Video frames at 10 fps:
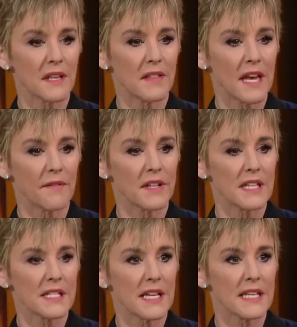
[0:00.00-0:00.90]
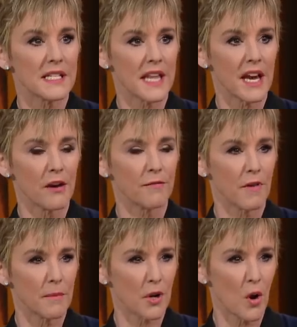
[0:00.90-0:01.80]
that the evidence is there
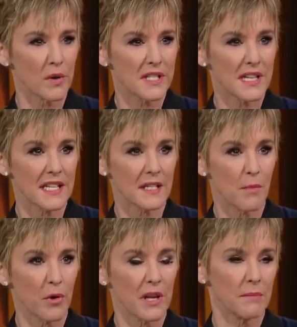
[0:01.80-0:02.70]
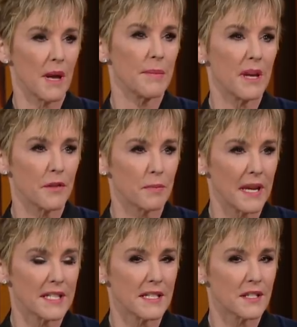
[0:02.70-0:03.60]
from Cohen's testimony and maybe other
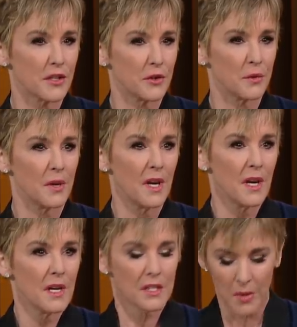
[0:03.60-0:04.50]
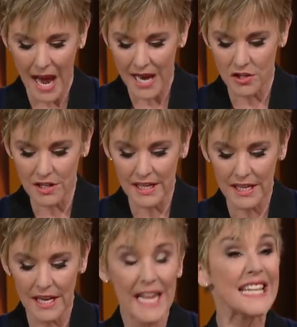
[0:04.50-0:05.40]
places to, to
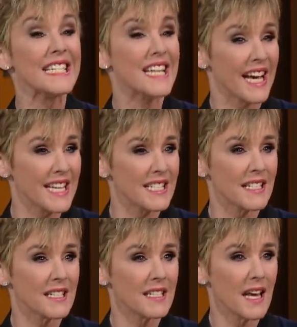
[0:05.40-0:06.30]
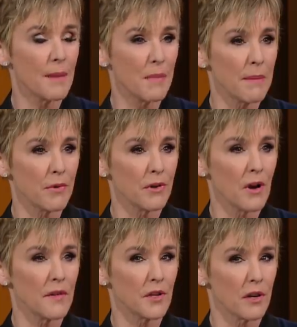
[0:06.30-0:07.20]
actually indict a member
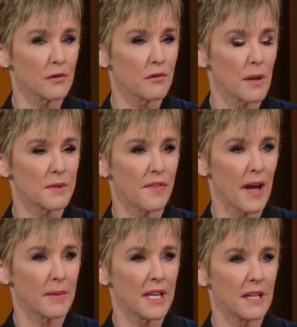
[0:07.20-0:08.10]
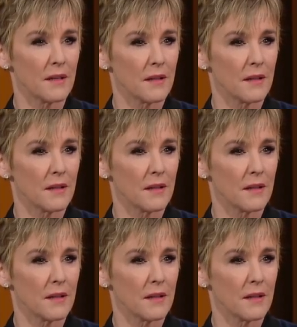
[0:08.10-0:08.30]
of Donald Trump's family?